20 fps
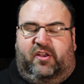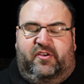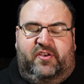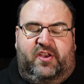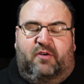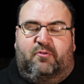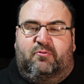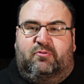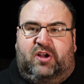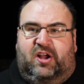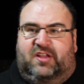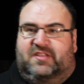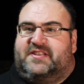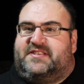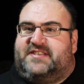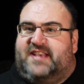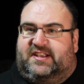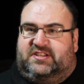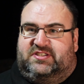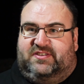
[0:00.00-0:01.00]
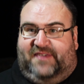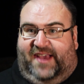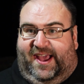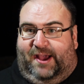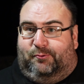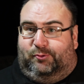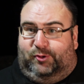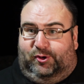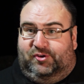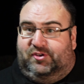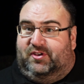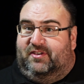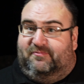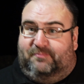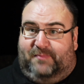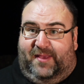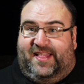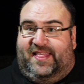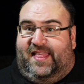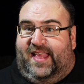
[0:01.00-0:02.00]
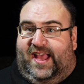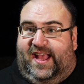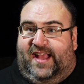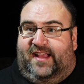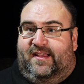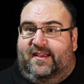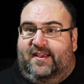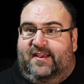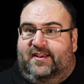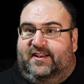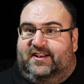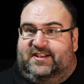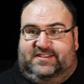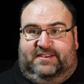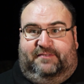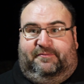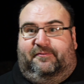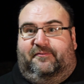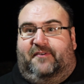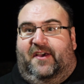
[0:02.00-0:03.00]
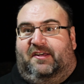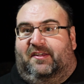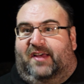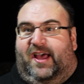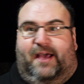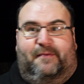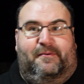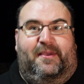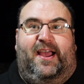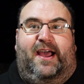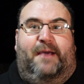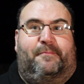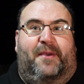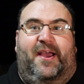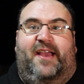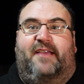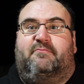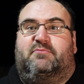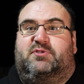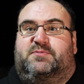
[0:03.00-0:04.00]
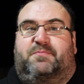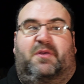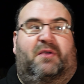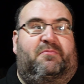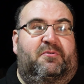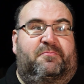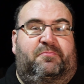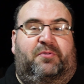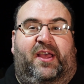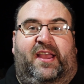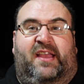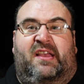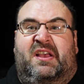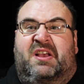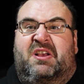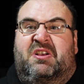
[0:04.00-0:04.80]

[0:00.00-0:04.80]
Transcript: no context of how long you've been there, because it felt, I mean, I bet it was probably